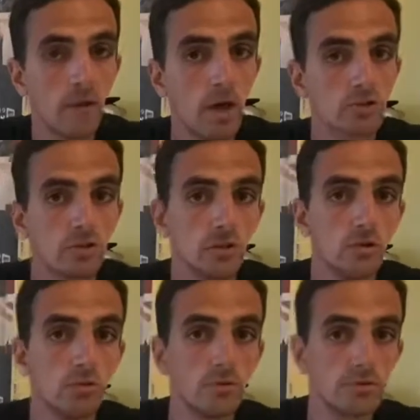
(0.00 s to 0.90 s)

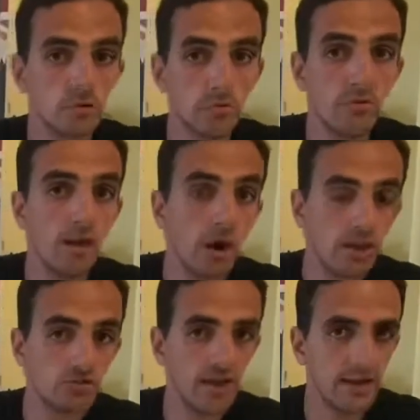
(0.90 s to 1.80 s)
to
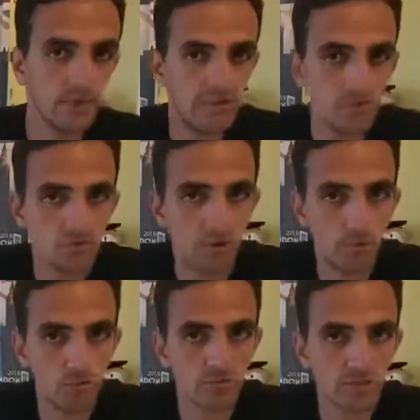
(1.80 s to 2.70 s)
rehydrate, or if you drink
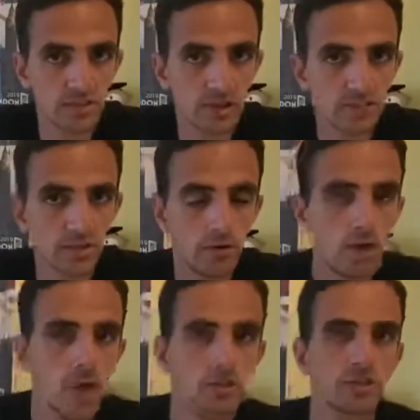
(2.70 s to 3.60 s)
water and stuff. So
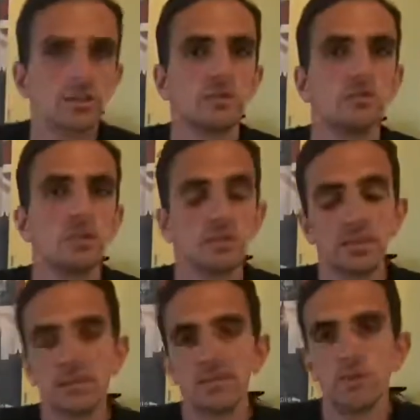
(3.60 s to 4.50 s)
just to
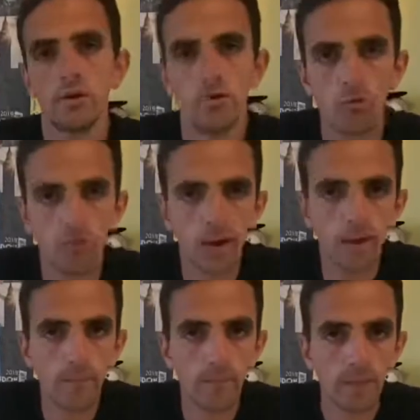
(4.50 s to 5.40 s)
give you a
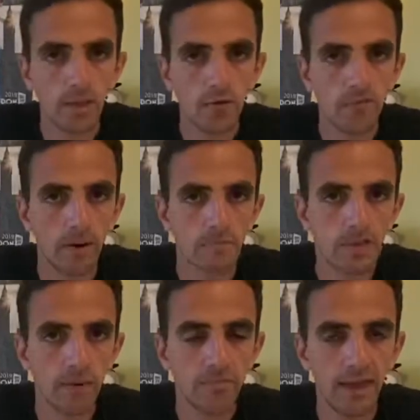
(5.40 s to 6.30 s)
little thumbs
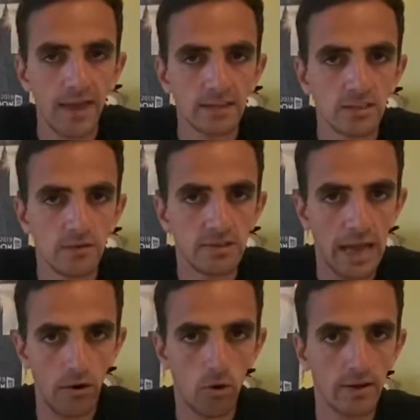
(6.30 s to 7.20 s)
up there, so
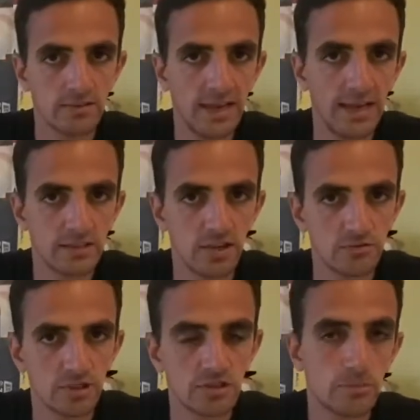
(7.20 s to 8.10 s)
how long it'll take. So
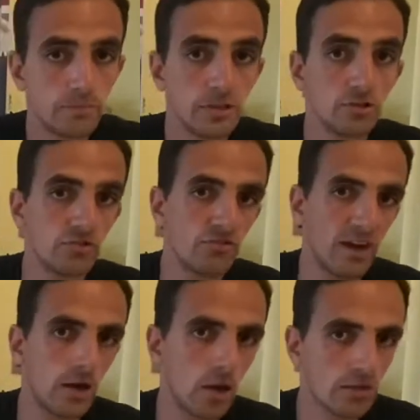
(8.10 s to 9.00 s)
just because you
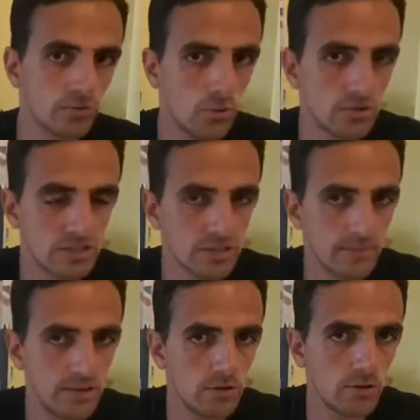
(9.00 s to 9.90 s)
drank a glass of water doesn't
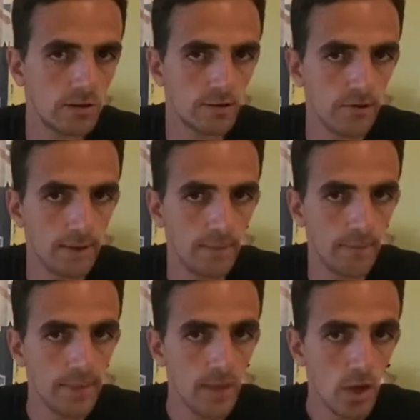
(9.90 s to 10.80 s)
mean you're going
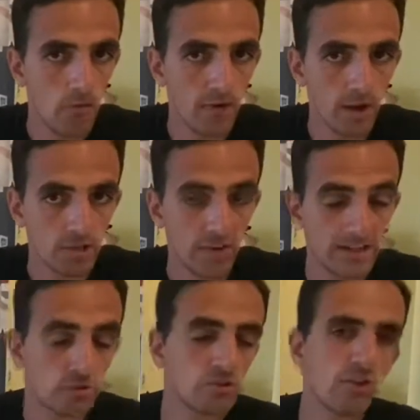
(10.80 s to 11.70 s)
to
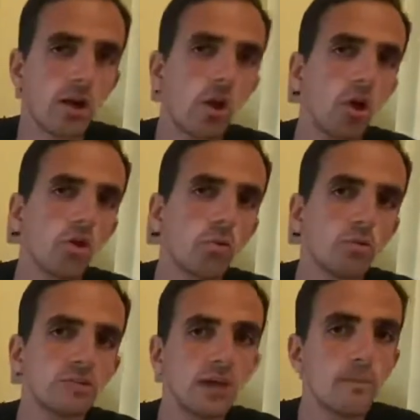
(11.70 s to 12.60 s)
rehydrate. So I drink a lot of
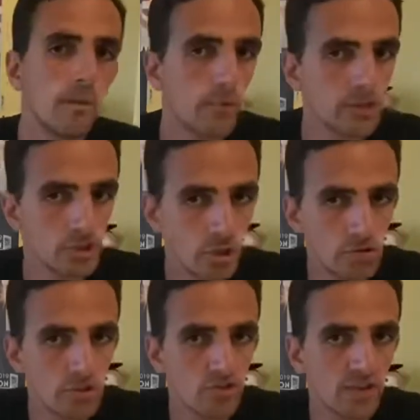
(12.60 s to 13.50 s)
water. My body's
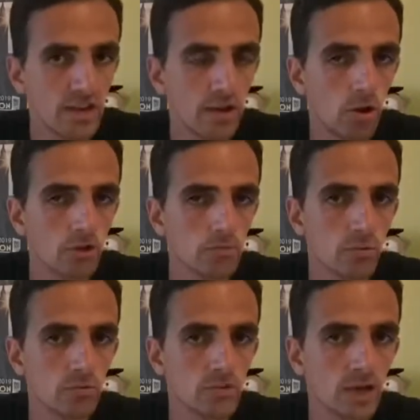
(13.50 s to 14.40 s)
used to drinking a lot of
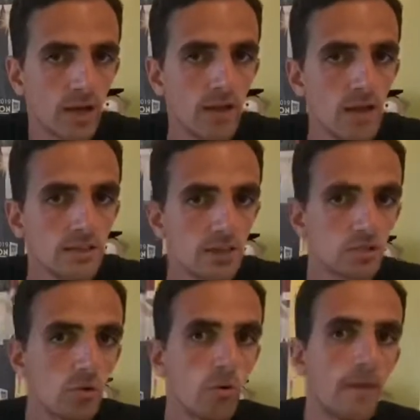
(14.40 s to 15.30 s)
water, so
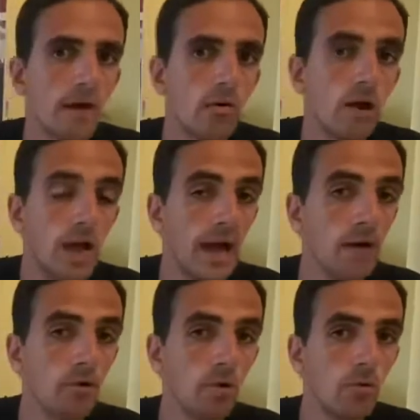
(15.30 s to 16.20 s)
it's all about
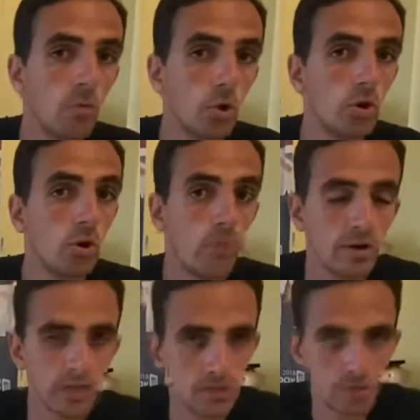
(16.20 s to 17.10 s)
what your
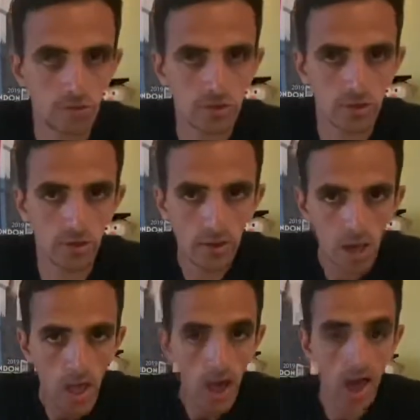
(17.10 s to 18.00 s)
body is used to.
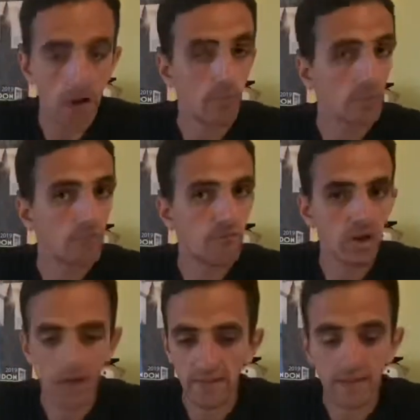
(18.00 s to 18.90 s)
And
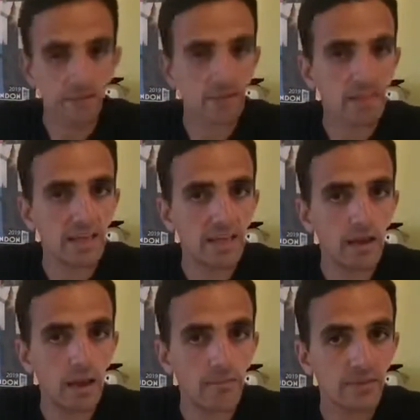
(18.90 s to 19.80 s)
the other thing,
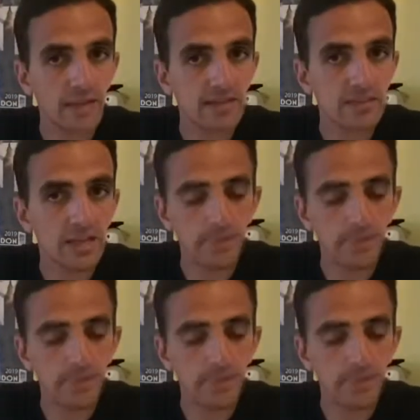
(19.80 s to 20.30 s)
the next tip